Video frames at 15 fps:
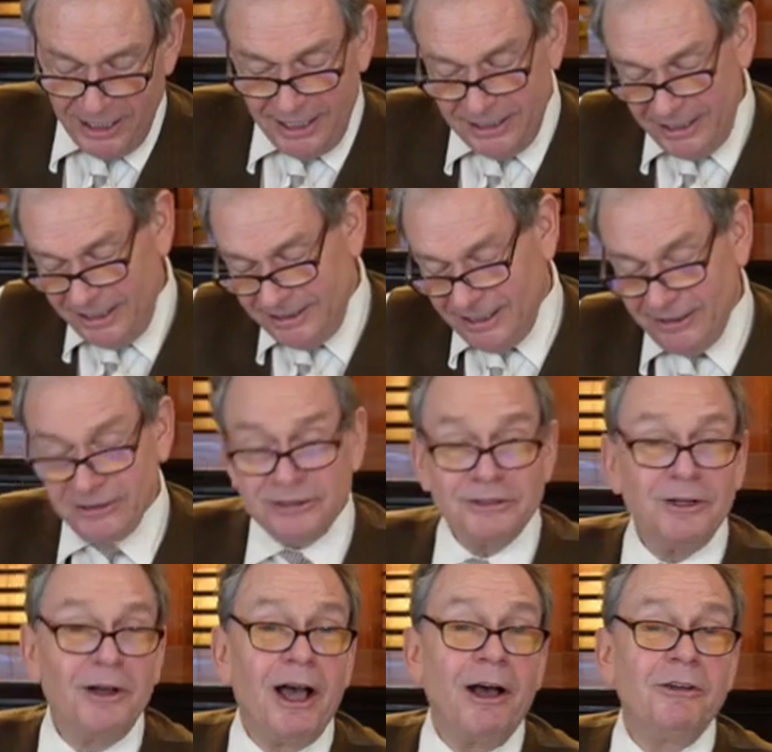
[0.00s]
And then he tells you
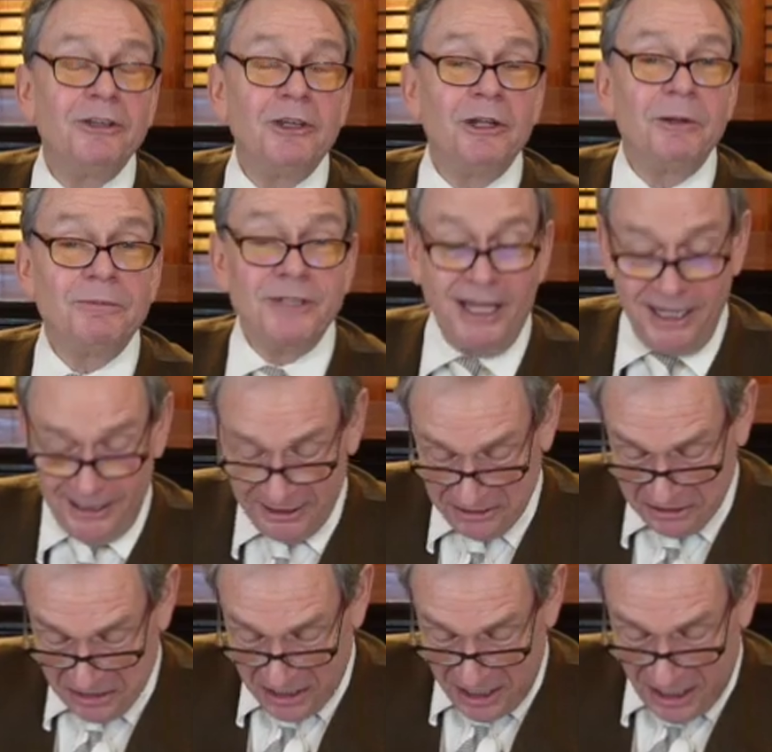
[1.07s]
how you can obtain it.
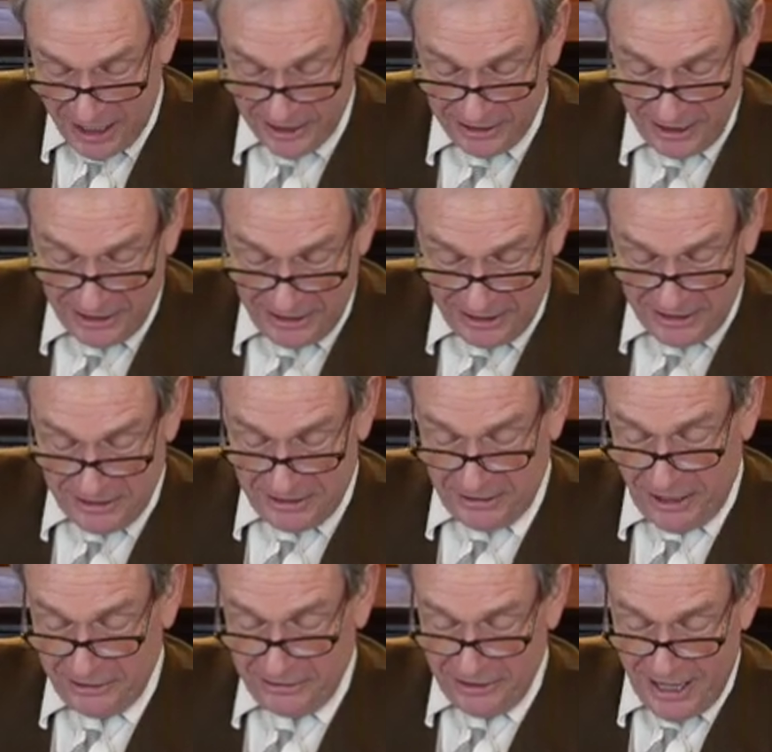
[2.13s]
And then
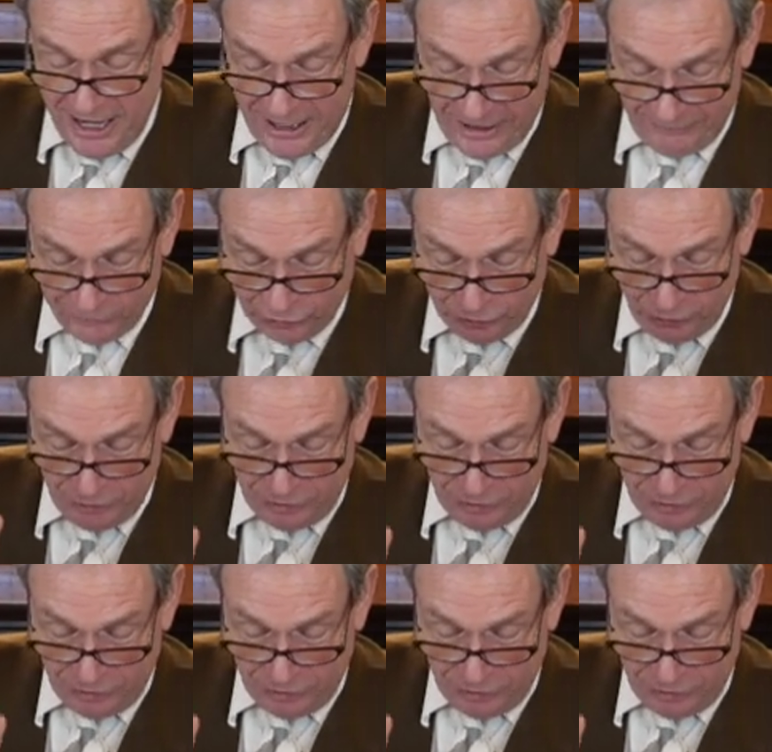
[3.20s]
under the heading of a sure